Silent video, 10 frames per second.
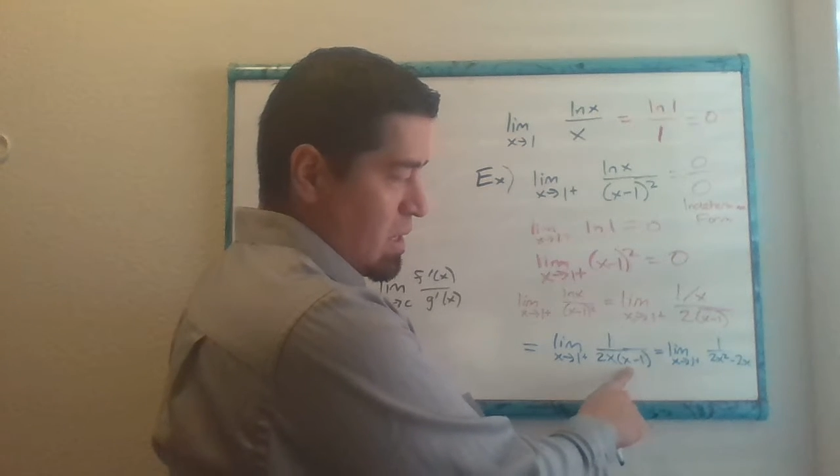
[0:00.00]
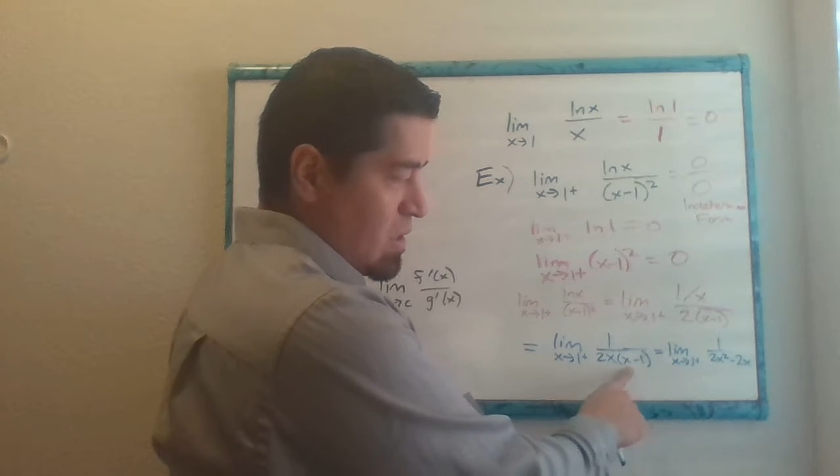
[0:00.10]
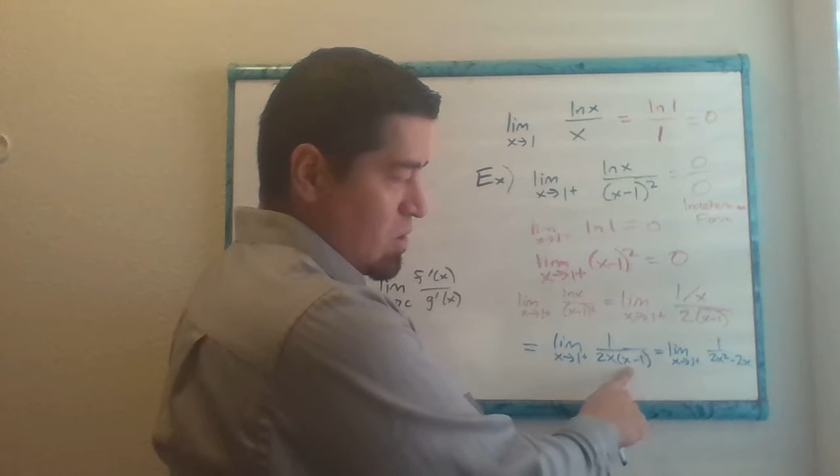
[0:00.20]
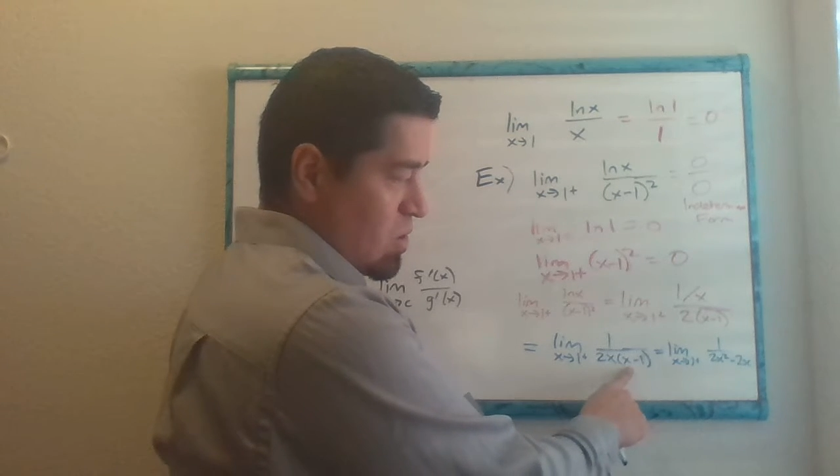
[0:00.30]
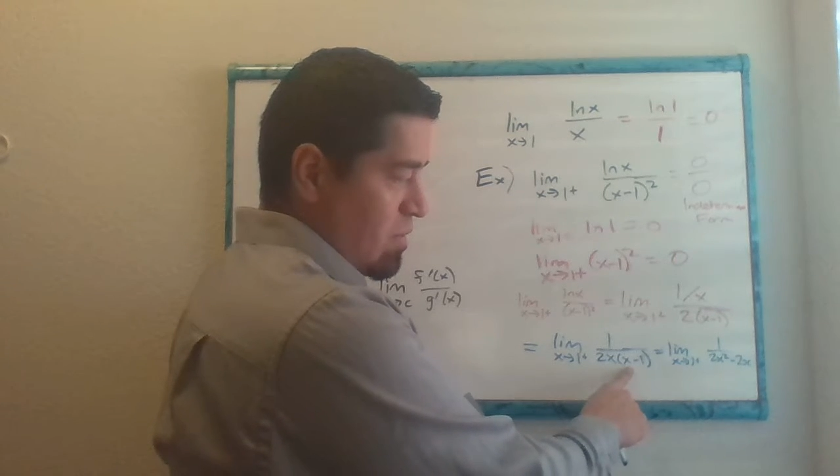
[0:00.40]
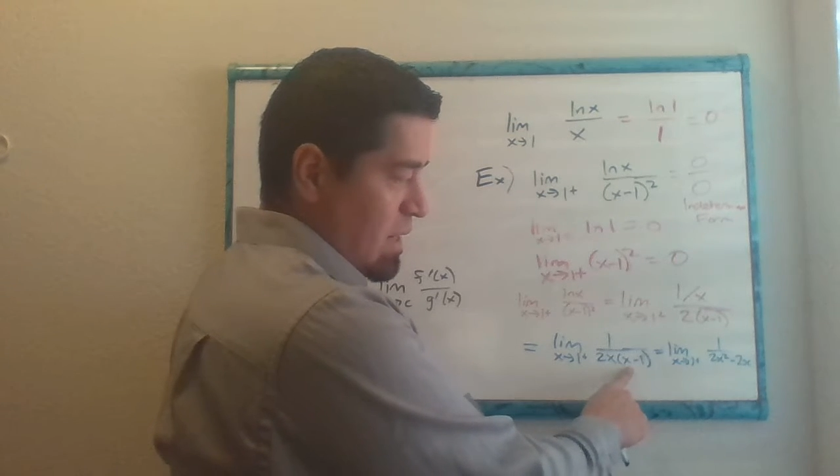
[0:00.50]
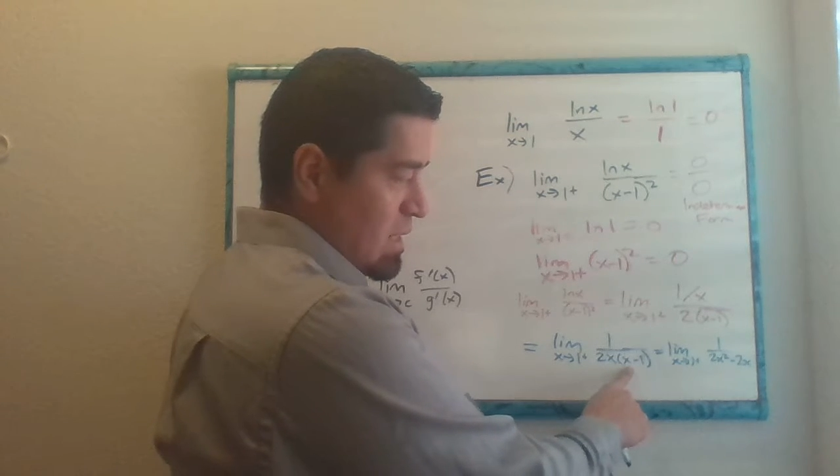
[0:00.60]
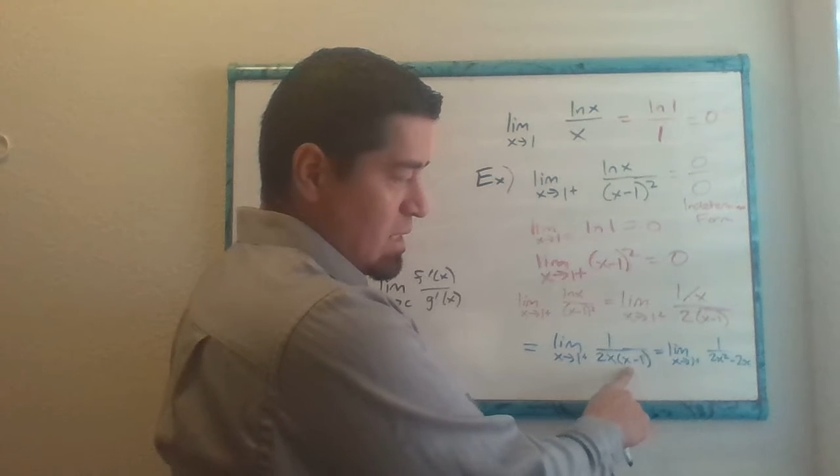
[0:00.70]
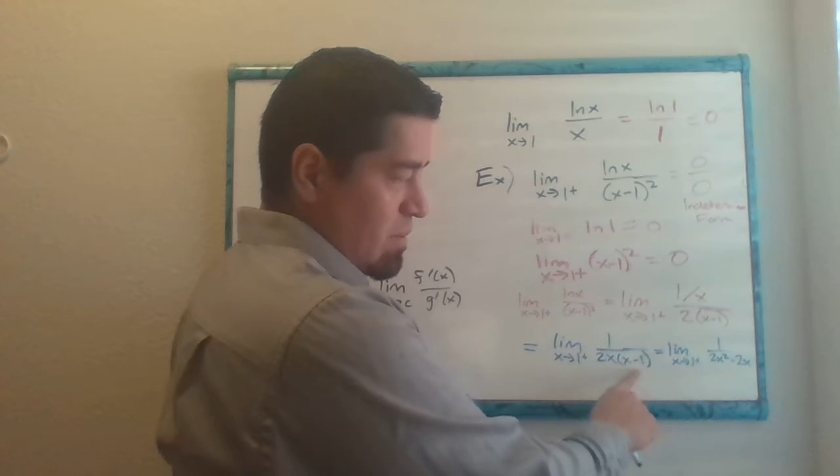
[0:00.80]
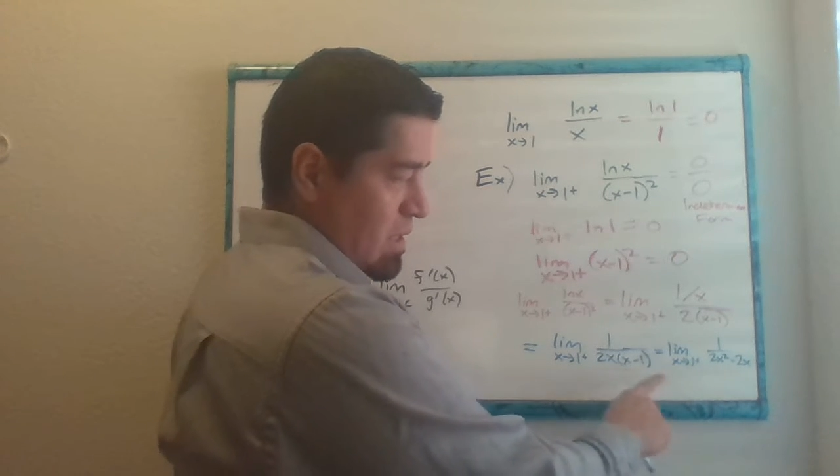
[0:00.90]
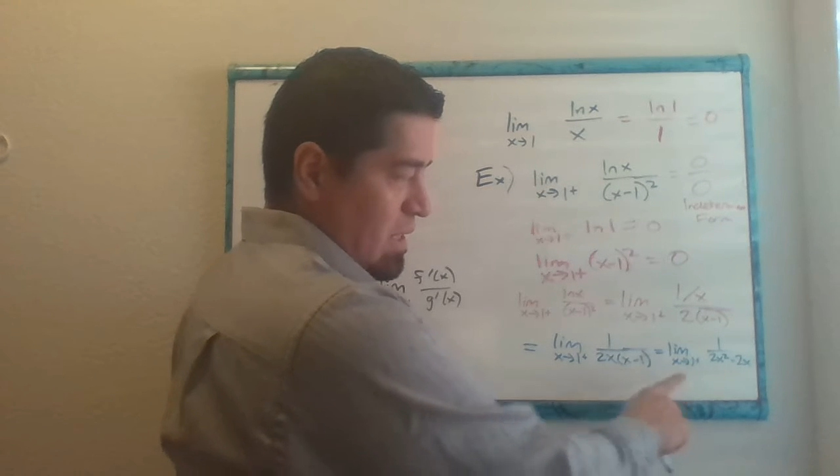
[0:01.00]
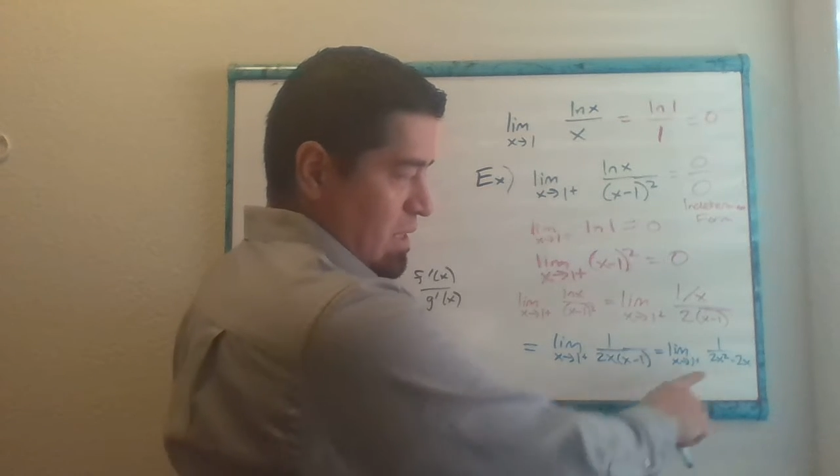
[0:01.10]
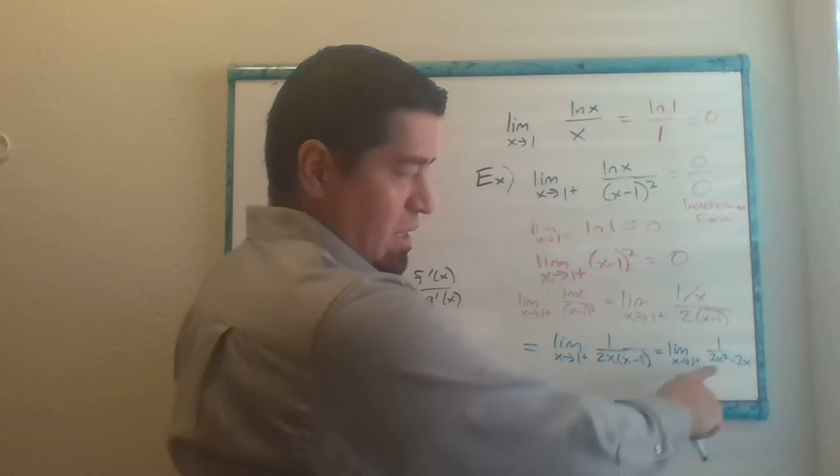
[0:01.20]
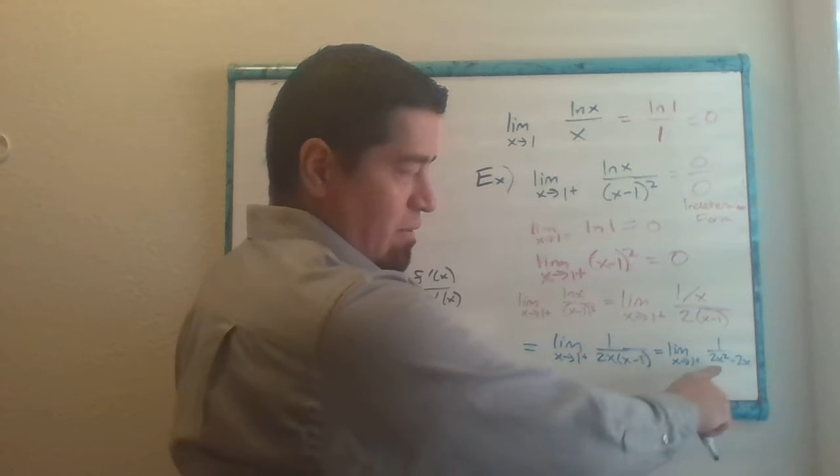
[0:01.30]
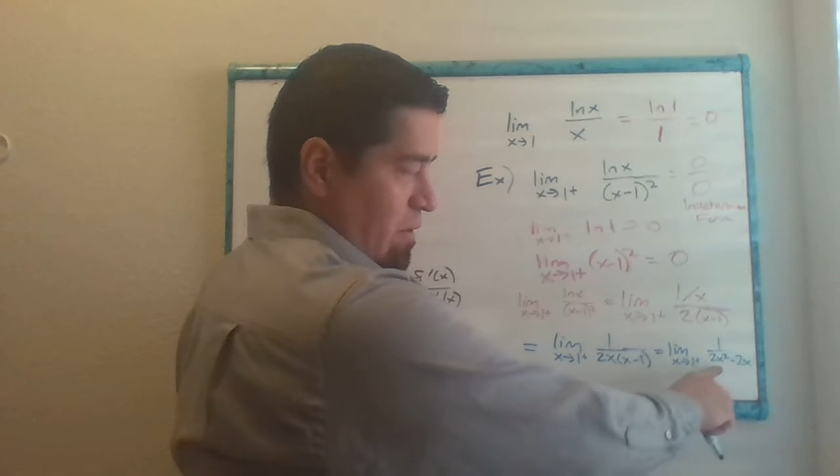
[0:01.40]
So if it ends up looking
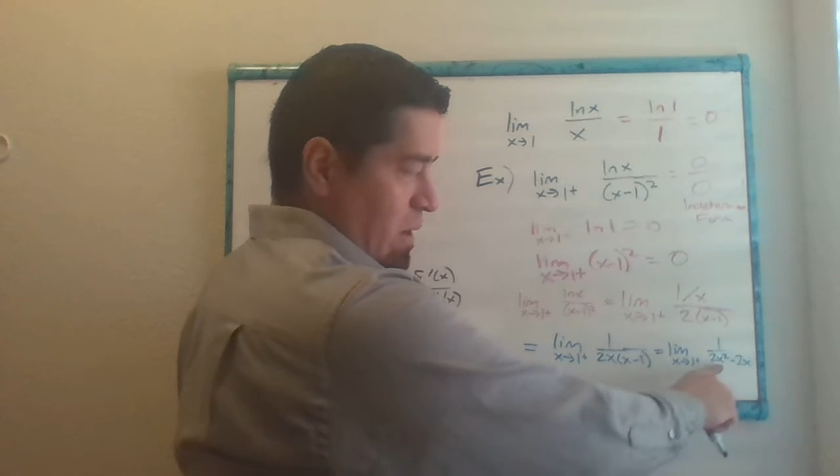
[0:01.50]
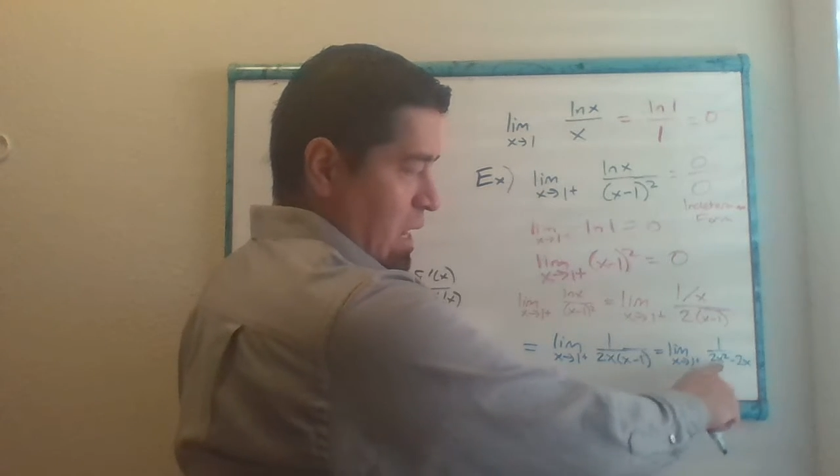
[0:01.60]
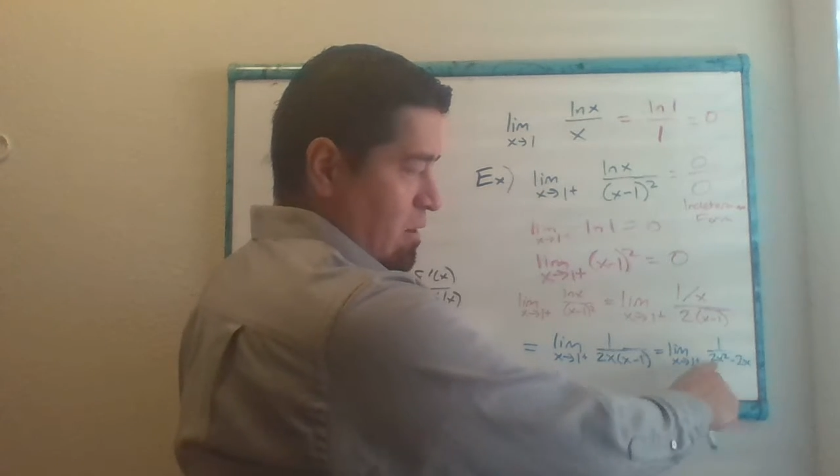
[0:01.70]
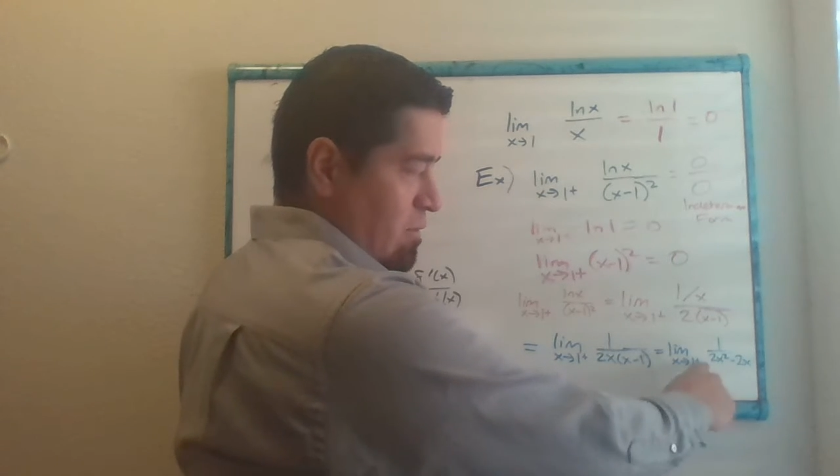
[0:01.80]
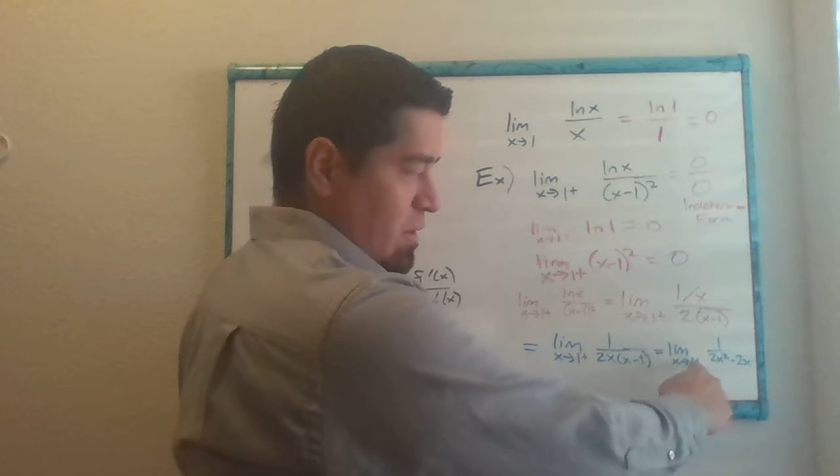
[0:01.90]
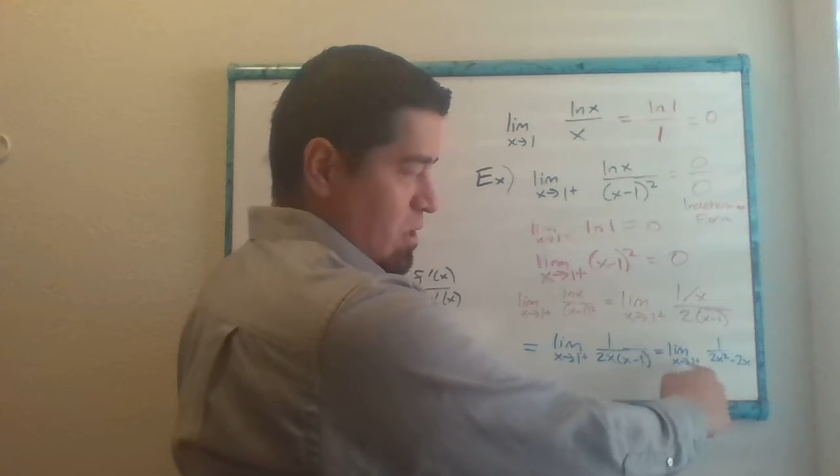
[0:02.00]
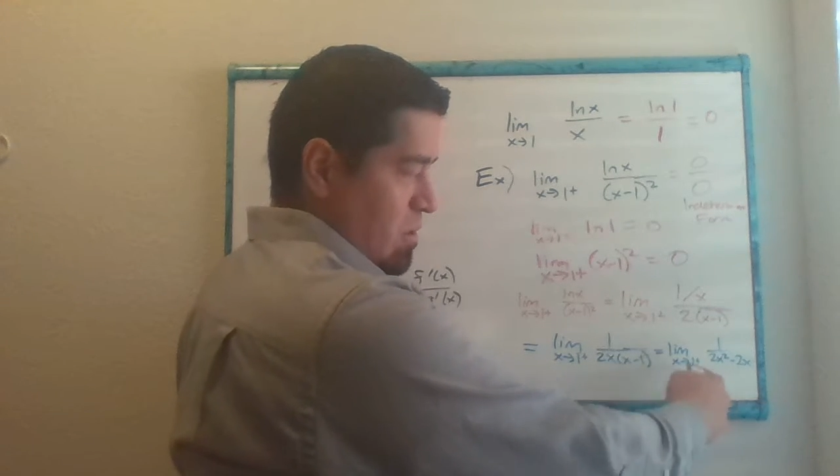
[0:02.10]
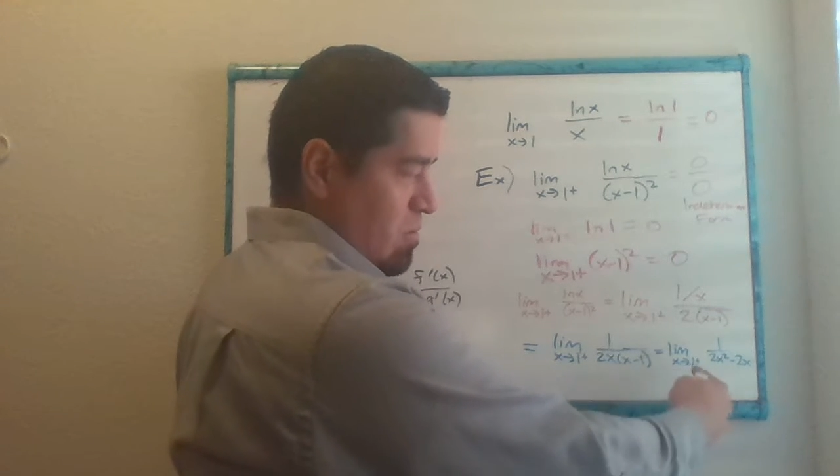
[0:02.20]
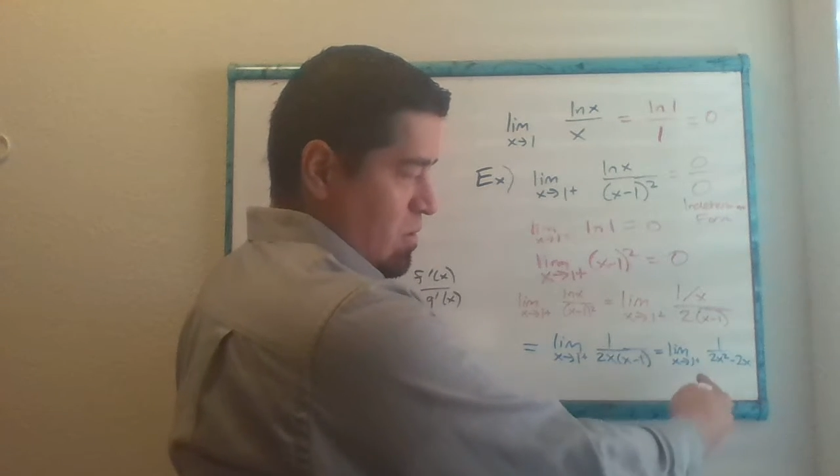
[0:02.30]
like that volcano function,